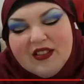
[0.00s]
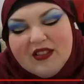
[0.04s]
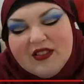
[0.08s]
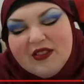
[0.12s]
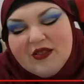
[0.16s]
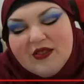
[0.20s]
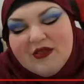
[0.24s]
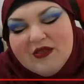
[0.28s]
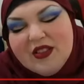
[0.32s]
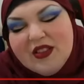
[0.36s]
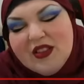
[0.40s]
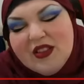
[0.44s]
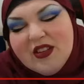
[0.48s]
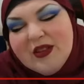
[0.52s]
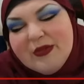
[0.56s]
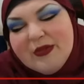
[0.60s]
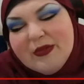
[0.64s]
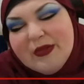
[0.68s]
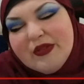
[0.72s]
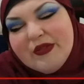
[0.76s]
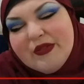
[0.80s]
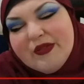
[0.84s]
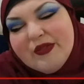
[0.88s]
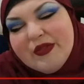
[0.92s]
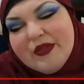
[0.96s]
Don't talk
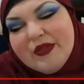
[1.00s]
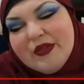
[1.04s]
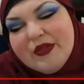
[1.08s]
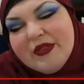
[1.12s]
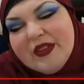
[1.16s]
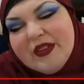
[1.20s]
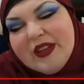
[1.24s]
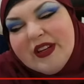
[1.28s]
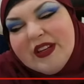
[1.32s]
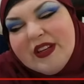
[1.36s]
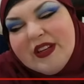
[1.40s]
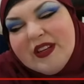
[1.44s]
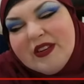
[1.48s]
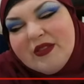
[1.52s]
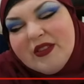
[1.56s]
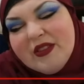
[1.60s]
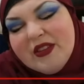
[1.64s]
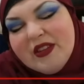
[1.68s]
about food right now.